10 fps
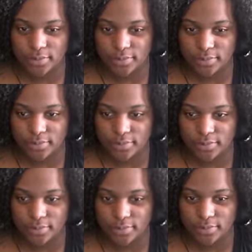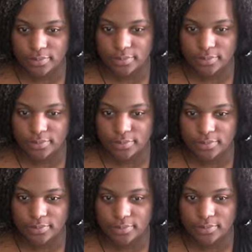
(no one is talking)